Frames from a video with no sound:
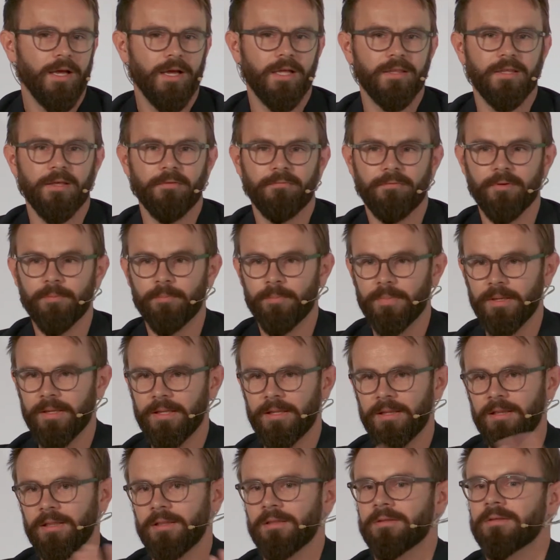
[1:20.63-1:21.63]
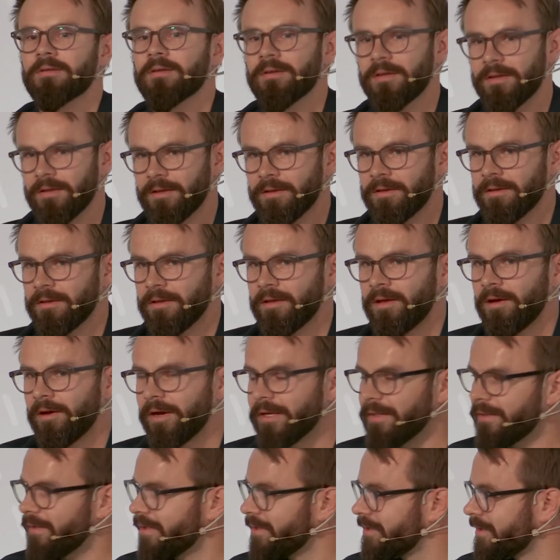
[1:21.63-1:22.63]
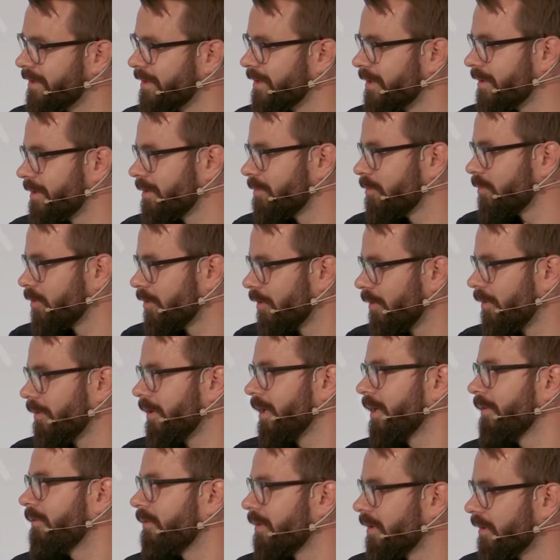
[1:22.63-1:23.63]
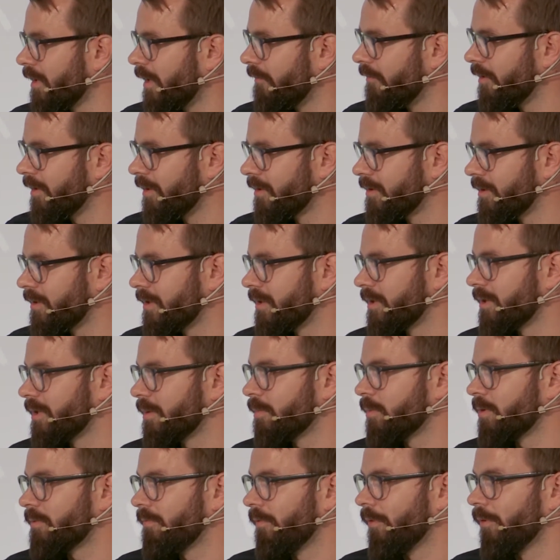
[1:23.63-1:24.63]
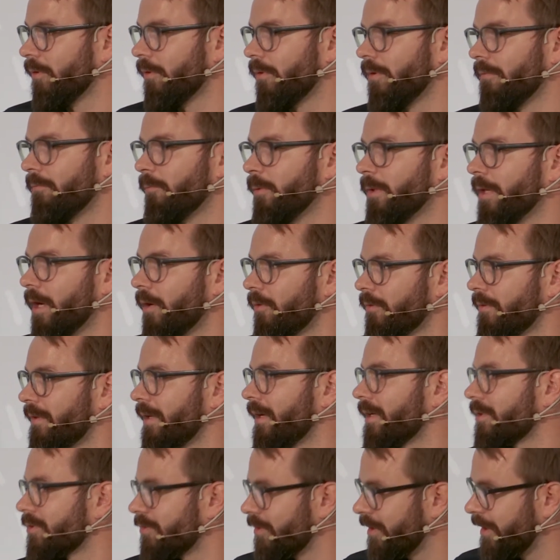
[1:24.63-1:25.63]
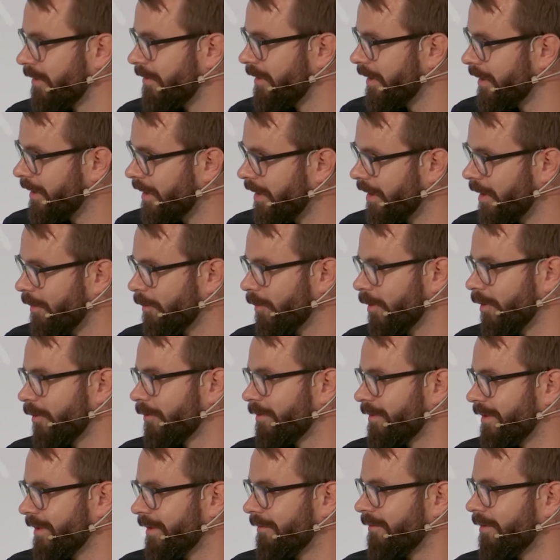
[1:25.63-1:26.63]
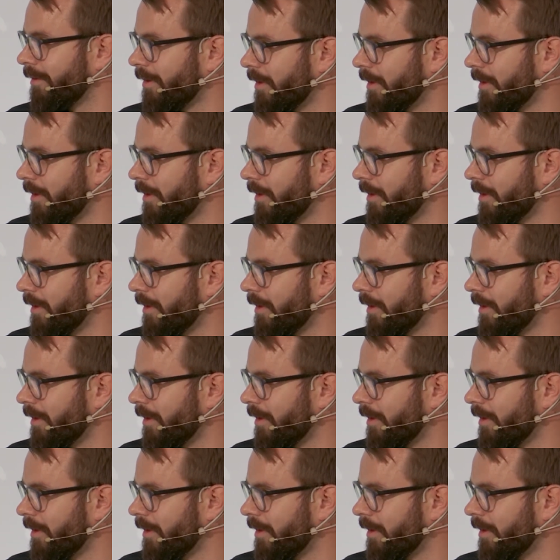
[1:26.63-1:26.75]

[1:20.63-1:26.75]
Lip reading: And if we build IT systems or even governance systems without actually thinking about